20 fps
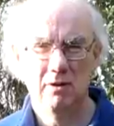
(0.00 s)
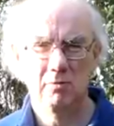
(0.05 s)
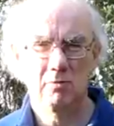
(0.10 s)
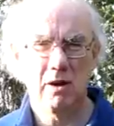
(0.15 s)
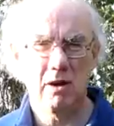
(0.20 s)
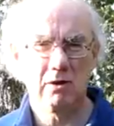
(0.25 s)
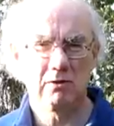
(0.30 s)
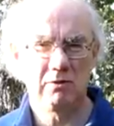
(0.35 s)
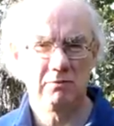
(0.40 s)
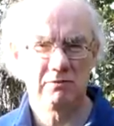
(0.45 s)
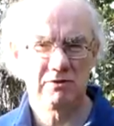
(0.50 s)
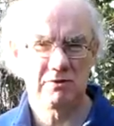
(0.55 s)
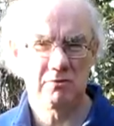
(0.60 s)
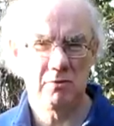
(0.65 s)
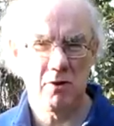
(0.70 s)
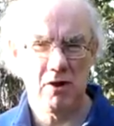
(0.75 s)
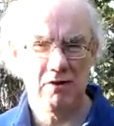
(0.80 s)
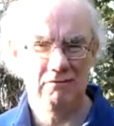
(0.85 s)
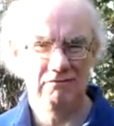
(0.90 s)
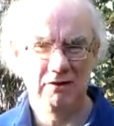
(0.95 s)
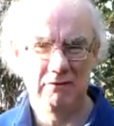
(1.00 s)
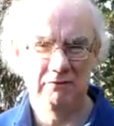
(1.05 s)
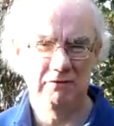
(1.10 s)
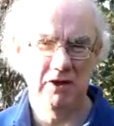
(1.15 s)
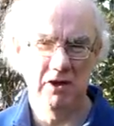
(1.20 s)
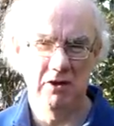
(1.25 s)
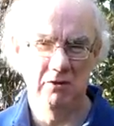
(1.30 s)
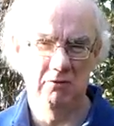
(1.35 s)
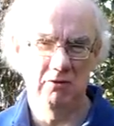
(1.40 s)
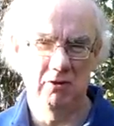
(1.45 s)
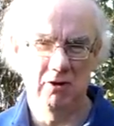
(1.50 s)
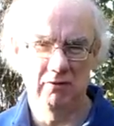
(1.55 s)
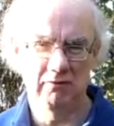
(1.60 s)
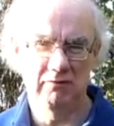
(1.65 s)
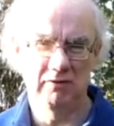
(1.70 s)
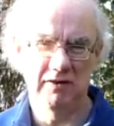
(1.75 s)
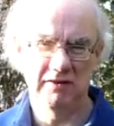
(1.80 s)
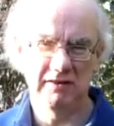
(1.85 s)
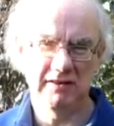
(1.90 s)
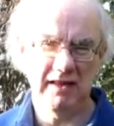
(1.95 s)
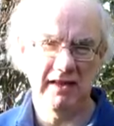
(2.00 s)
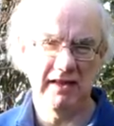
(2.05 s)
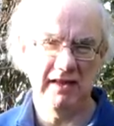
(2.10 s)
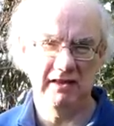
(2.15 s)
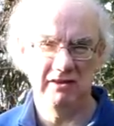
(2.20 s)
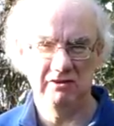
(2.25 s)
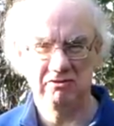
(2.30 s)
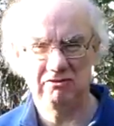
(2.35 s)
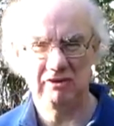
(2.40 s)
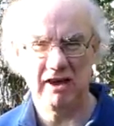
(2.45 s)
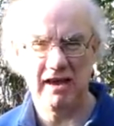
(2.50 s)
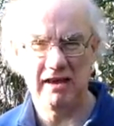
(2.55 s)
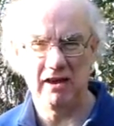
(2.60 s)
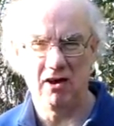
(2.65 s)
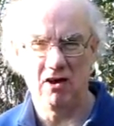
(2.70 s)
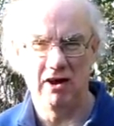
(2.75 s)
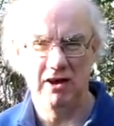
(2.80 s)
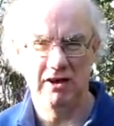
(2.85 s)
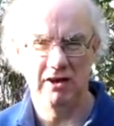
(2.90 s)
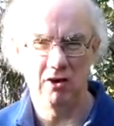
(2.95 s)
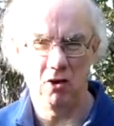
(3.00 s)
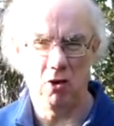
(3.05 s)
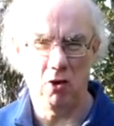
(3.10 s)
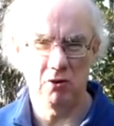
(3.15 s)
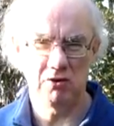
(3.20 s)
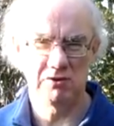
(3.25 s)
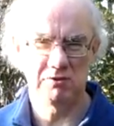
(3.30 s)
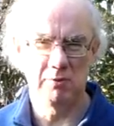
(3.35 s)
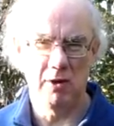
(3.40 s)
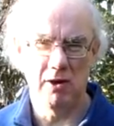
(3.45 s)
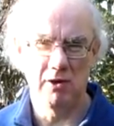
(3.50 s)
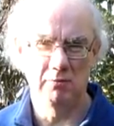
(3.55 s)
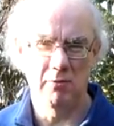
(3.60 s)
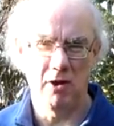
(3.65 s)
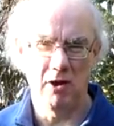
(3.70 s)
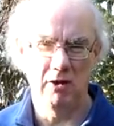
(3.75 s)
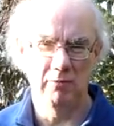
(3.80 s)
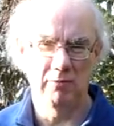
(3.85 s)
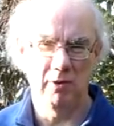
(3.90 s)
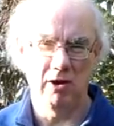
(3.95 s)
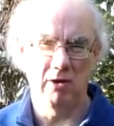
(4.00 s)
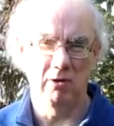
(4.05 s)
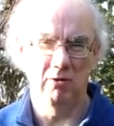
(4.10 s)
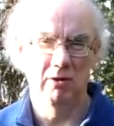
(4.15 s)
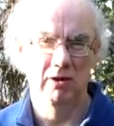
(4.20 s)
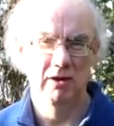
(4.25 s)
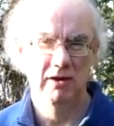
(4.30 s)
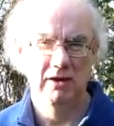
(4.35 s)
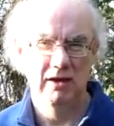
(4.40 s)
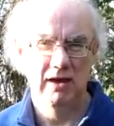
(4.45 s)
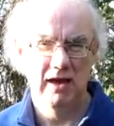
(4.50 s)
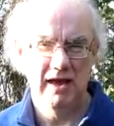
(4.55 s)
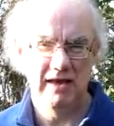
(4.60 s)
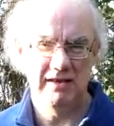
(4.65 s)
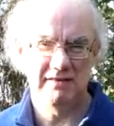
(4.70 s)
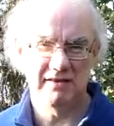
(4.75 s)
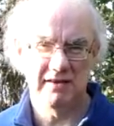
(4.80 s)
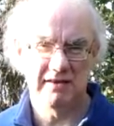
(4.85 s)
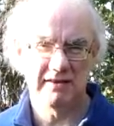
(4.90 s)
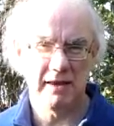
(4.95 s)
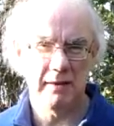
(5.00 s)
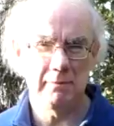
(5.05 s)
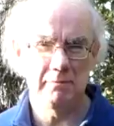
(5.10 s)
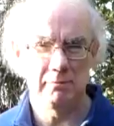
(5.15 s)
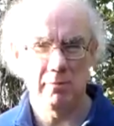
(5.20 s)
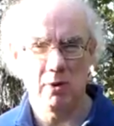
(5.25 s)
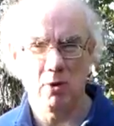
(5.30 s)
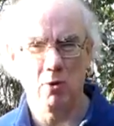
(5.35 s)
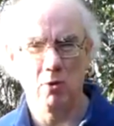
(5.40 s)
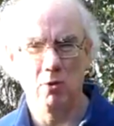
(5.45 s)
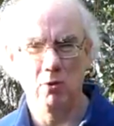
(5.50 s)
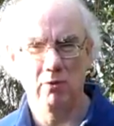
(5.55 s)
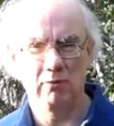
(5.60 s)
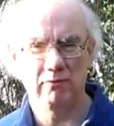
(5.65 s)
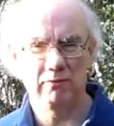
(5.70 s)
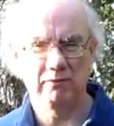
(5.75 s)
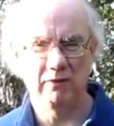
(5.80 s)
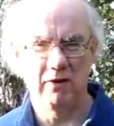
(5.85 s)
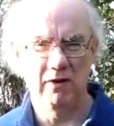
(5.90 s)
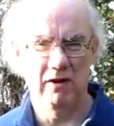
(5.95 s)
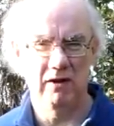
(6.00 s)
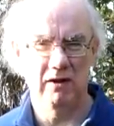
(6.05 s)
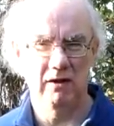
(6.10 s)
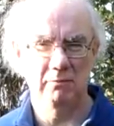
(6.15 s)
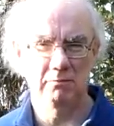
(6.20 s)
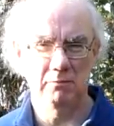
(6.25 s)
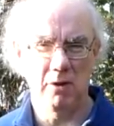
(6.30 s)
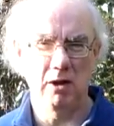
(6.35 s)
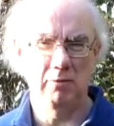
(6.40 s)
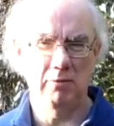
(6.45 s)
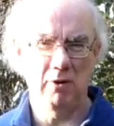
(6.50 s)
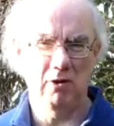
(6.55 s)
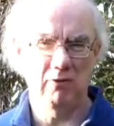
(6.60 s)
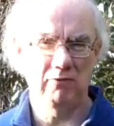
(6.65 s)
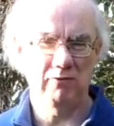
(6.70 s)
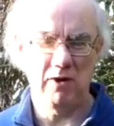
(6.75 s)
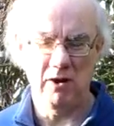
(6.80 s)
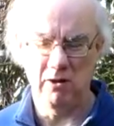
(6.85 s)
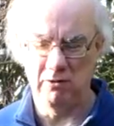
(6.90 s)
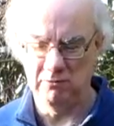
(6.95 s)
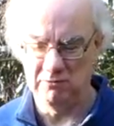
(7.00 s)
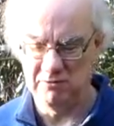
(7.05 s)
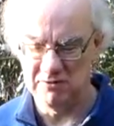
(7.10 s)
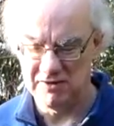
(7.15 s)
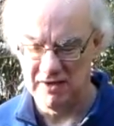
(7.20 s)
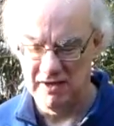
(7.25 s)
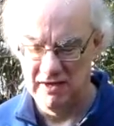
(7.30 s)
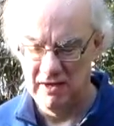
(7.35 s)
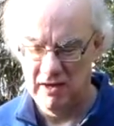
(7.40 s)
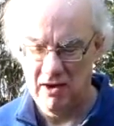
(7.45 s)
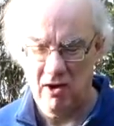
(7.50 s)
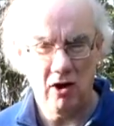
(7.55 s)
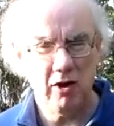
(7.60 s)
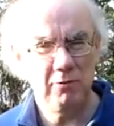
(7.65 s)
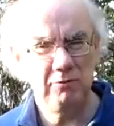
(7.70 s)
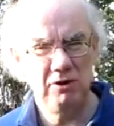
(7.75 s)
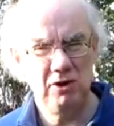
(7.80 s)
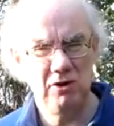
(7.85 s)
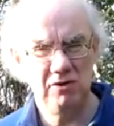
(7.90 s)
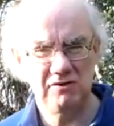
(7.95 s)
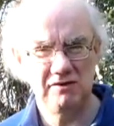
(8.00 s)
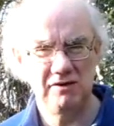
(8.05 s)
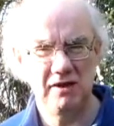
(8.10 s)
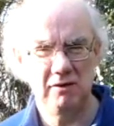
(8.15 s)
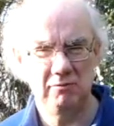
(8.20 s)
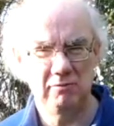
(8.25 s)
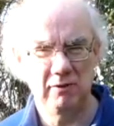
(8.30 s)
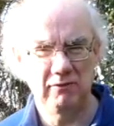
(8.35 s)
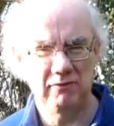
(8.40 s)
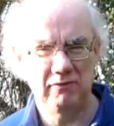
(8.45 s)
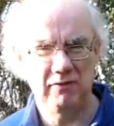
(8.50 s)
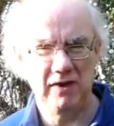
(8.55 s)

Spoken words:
welcome to my review of the DJI Osmo Mobile. It's a gimbal for mobile phones. I'm using it with